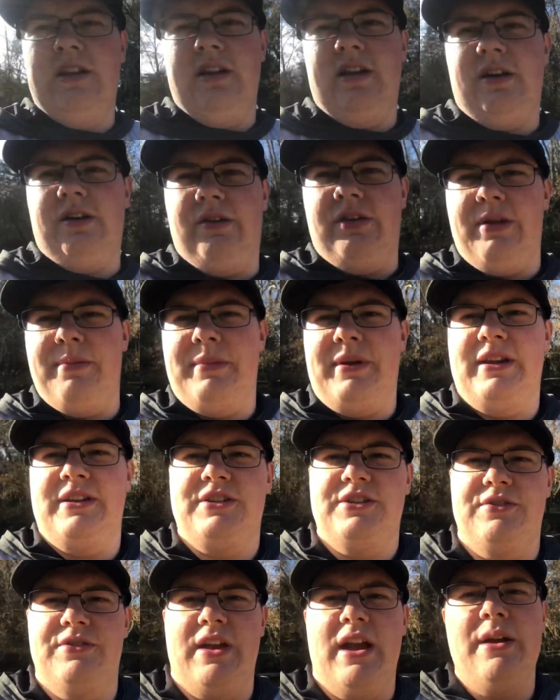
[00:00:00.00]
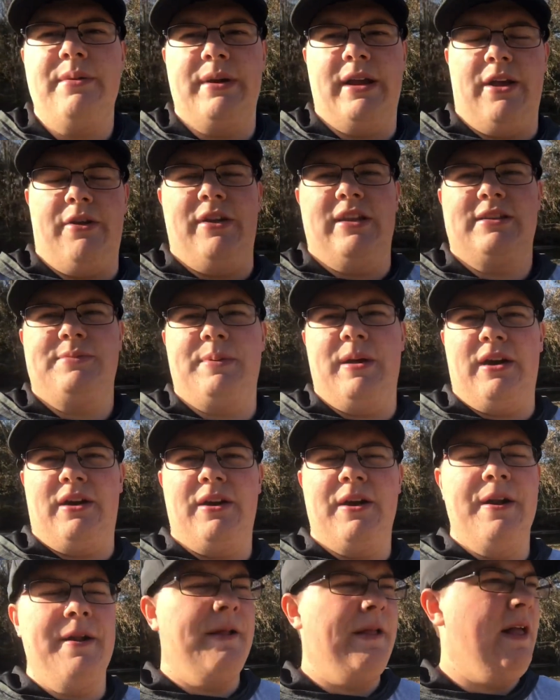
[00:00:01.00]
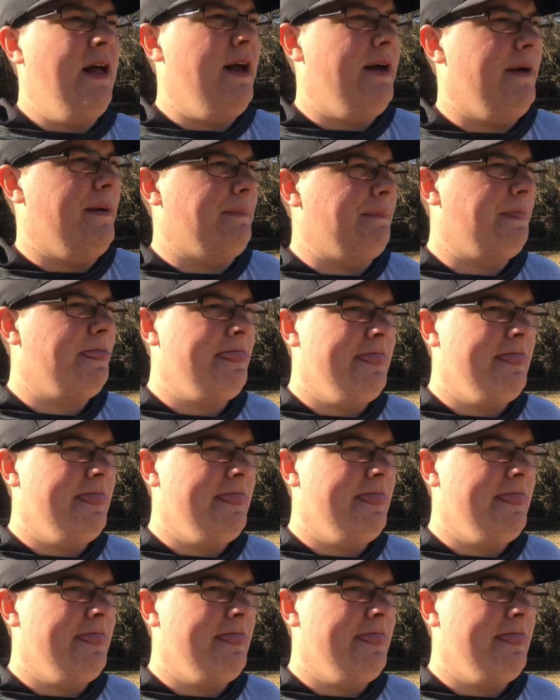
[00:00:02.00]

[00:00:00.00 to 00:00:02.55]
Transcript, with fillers: Oh, let me get you. There we go. That's better. Um,